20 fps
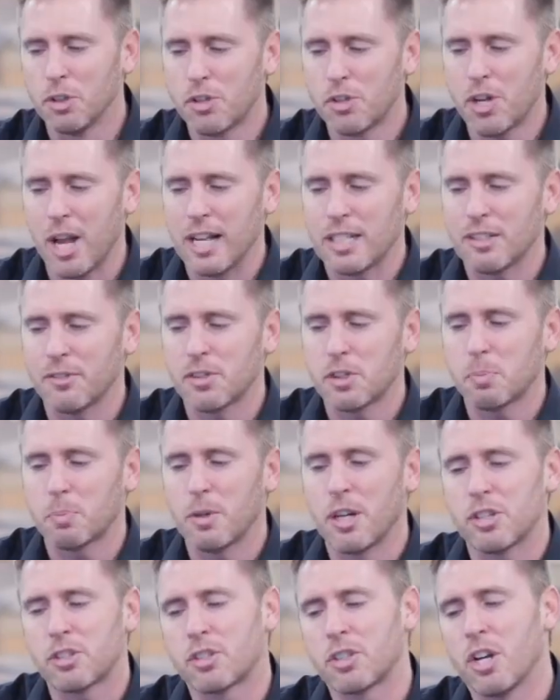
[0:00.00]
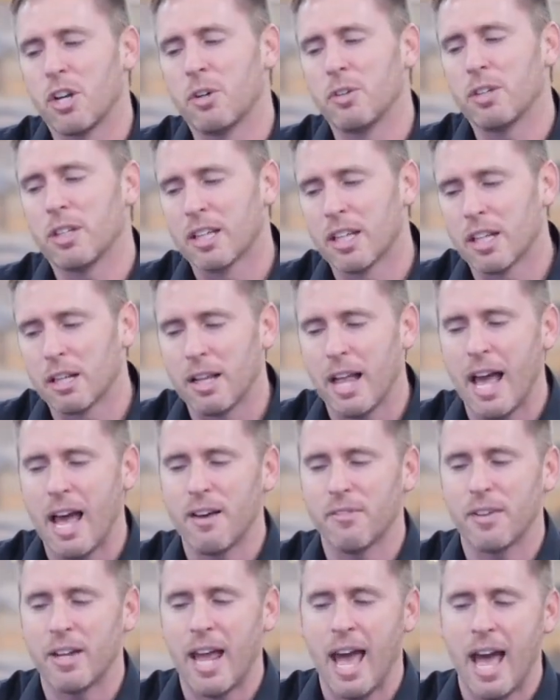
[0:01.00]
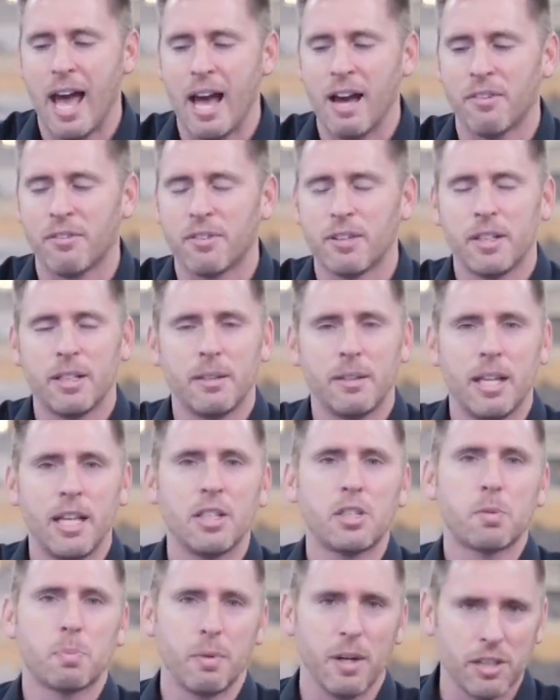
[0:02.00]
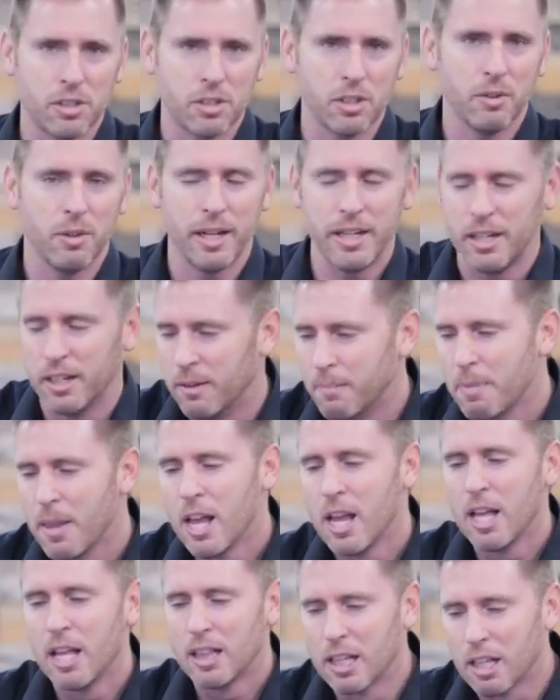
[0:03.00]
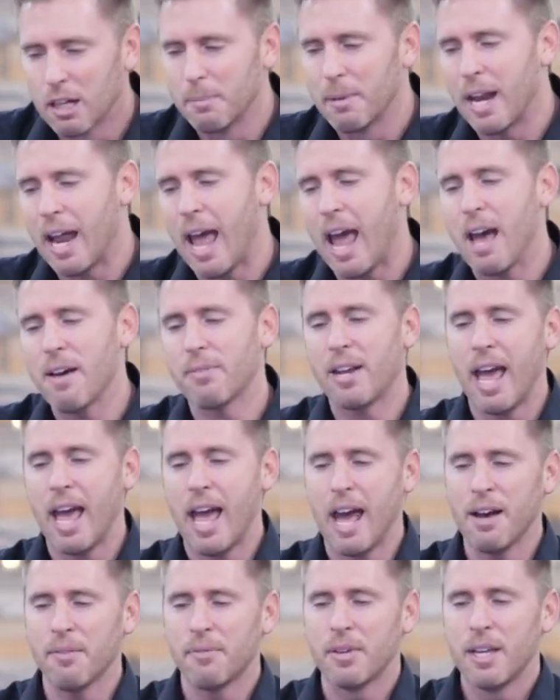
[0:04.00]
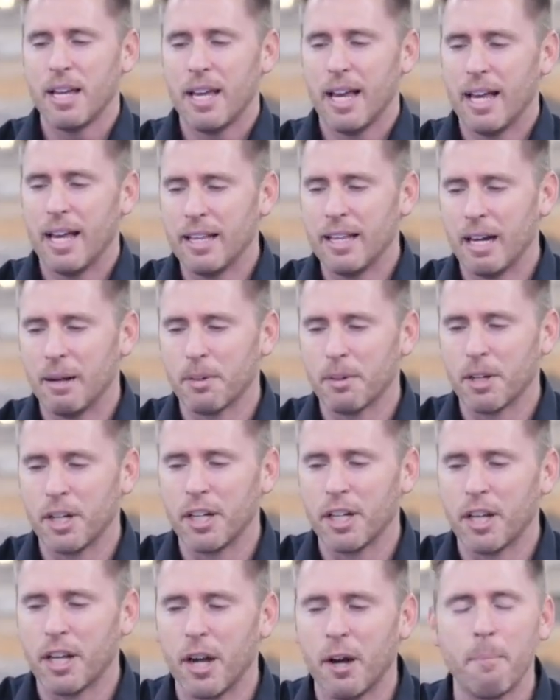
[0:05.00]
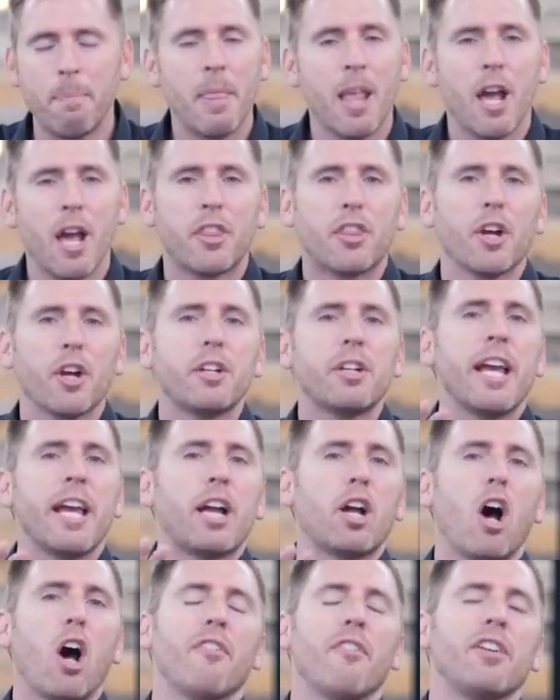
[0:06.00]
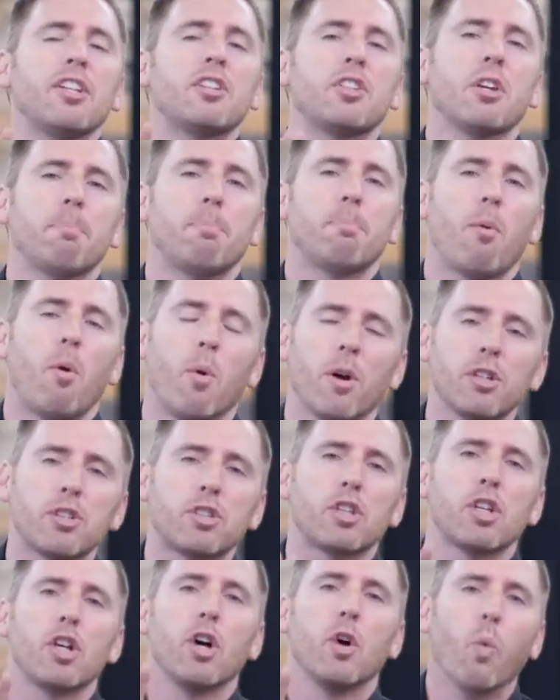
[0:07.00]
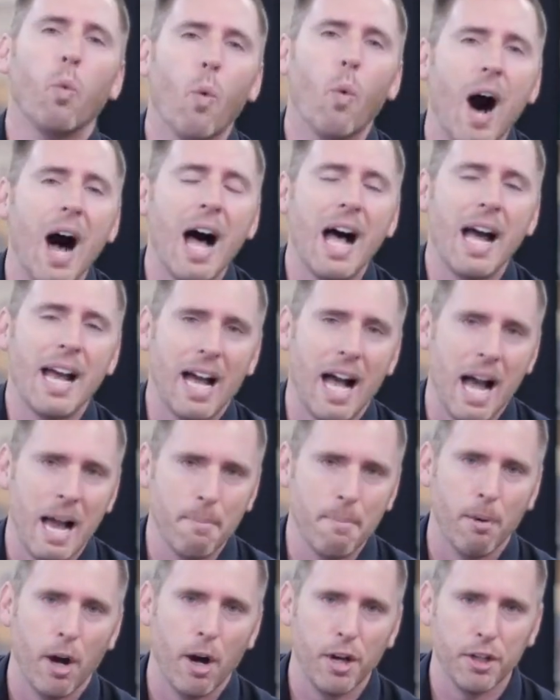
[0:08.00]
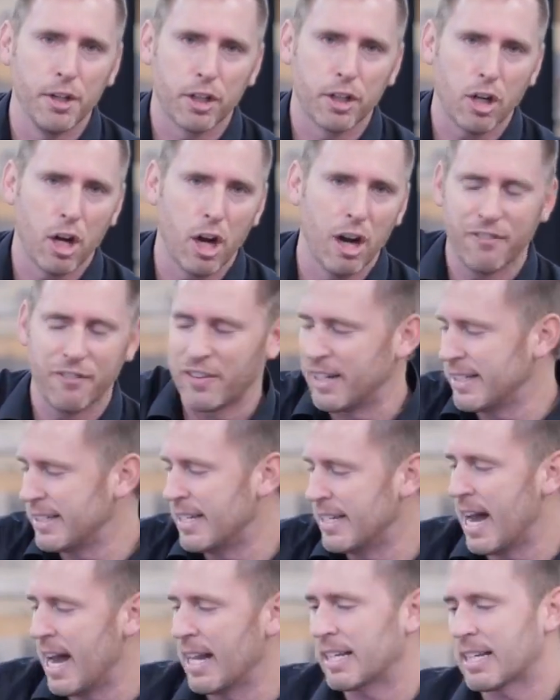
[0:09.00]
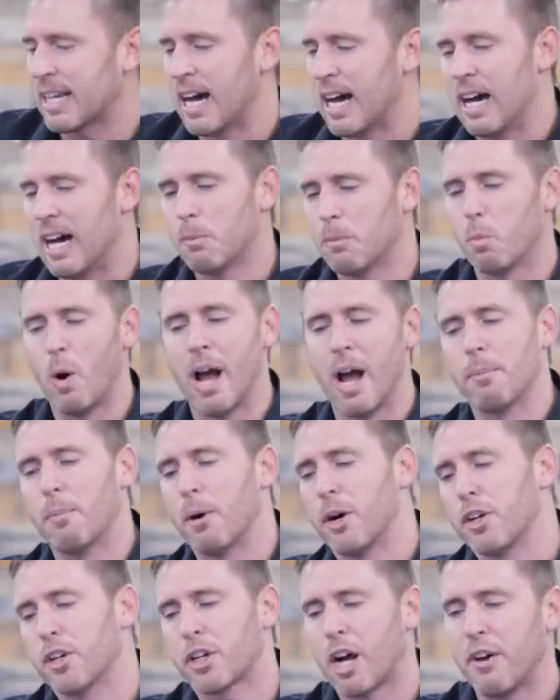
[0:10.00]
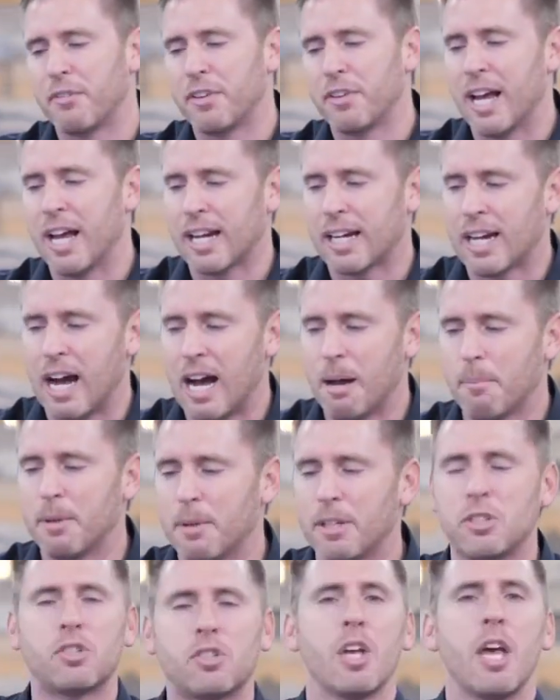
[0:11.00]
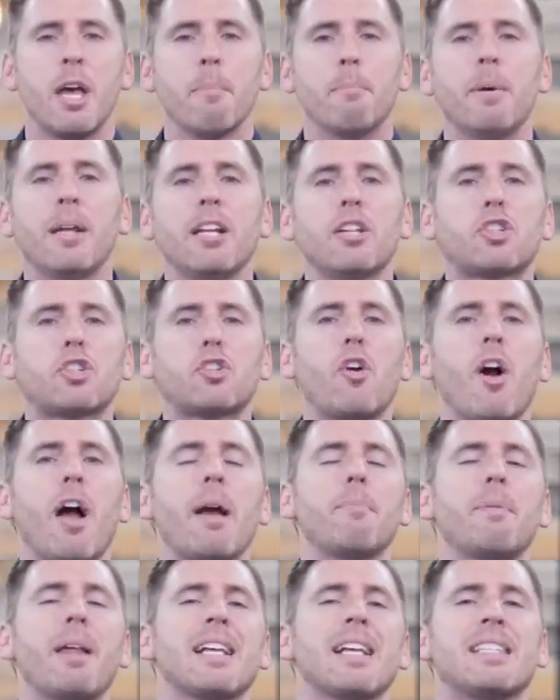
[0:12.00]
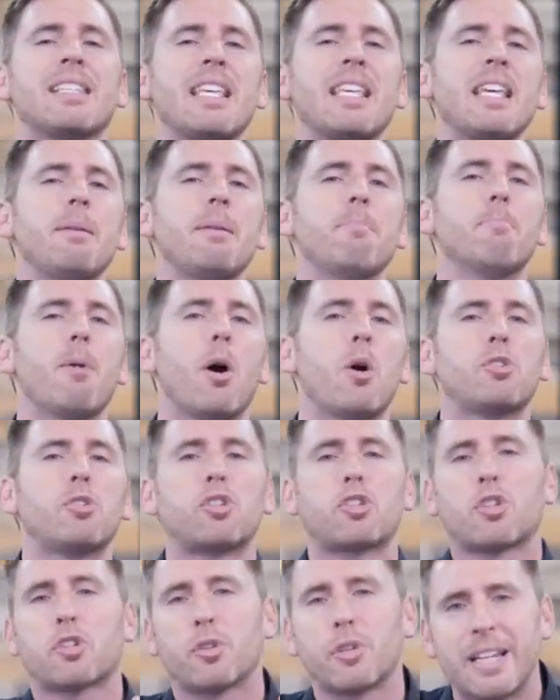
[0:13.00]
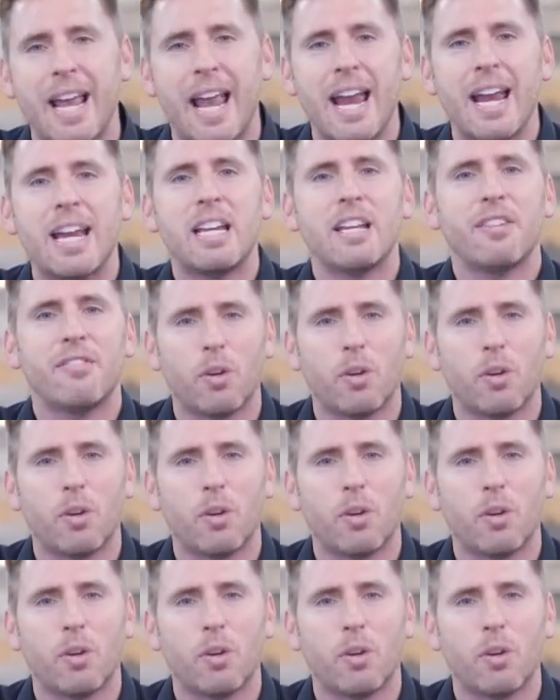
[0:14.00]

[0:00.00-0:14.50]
shots of espresso, little half and half espresso, I know, a little bit of half and half, and then I'm good to go. Third Day Coffee supports whyibought.yourcoffee.com. Whyibought.yourcoffee.com has been described as the most creative